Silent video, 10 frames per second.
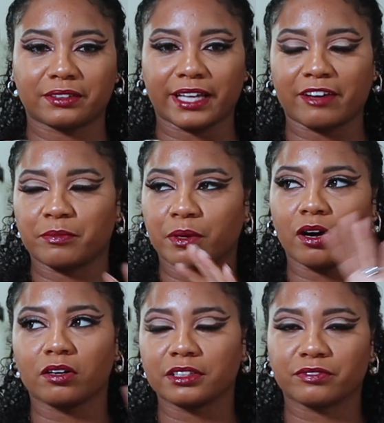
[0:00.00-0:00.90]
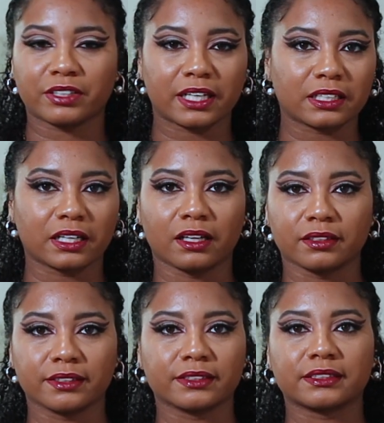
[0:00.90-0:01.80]
They have them all different kind of
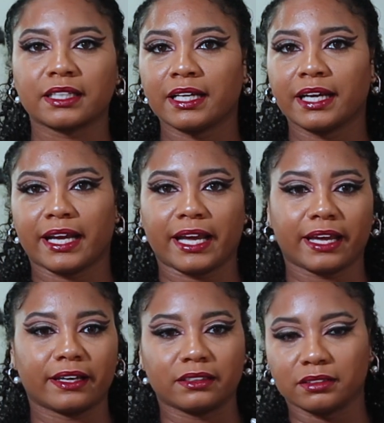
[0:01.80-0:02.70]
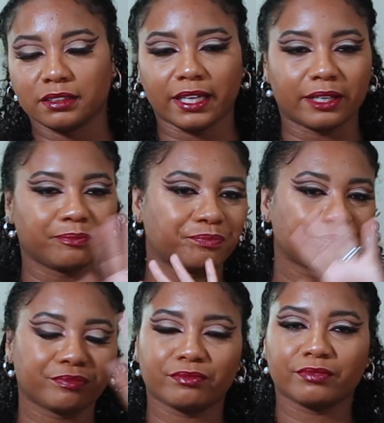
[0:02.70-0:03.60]
colors, and yeah,
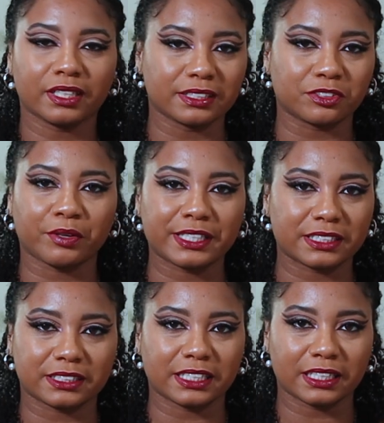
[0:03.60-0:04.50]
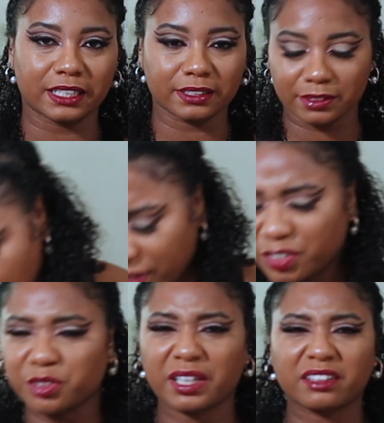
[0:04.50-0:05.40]
it's great to see these. So I have
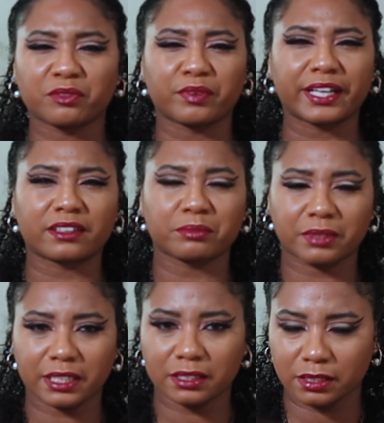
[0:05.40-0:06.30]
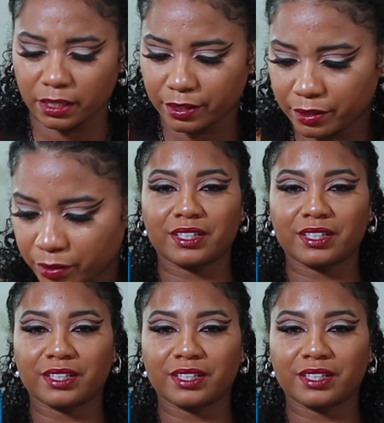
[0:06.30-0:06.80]
two kind of random things here.